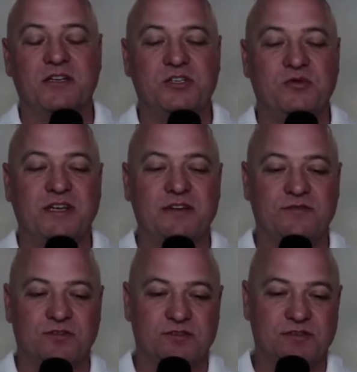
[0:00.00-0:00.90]
two
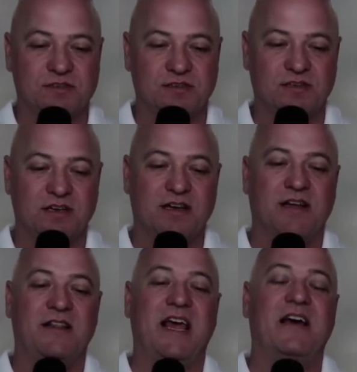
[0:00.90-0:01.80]
evils.
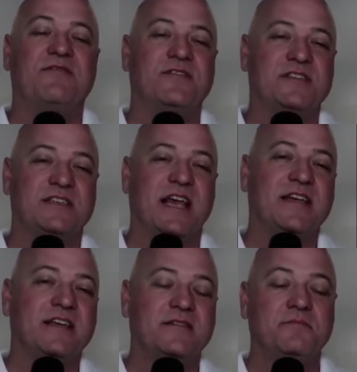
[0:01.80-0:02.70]
They have
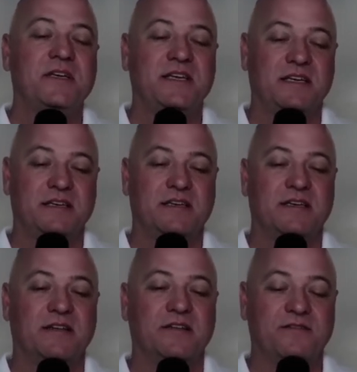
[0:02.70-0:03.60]
forsaken me,
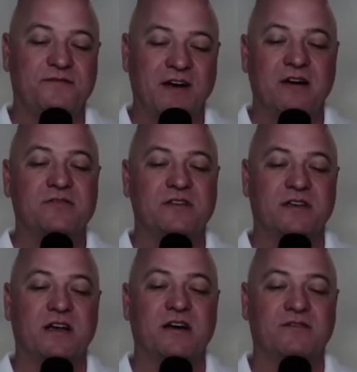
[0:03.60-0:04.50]
the
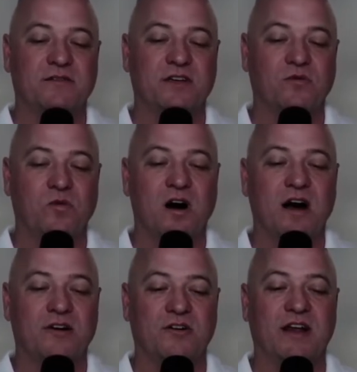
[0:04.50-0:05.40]
fountain of living
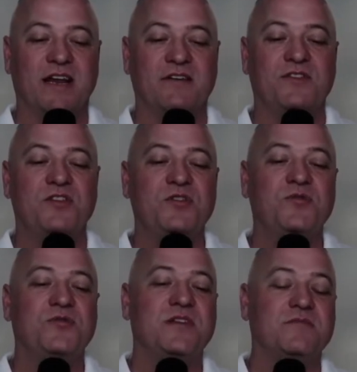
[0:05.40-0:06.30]
water, and have
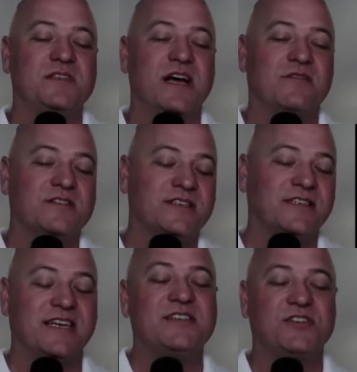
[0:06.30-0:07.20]
hewn themselves
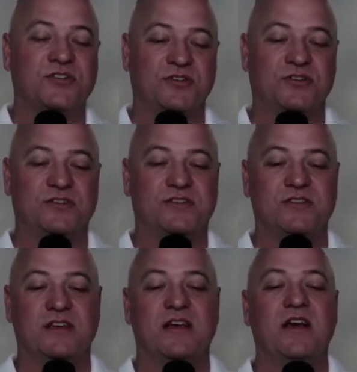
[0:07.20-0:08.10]
cisterns,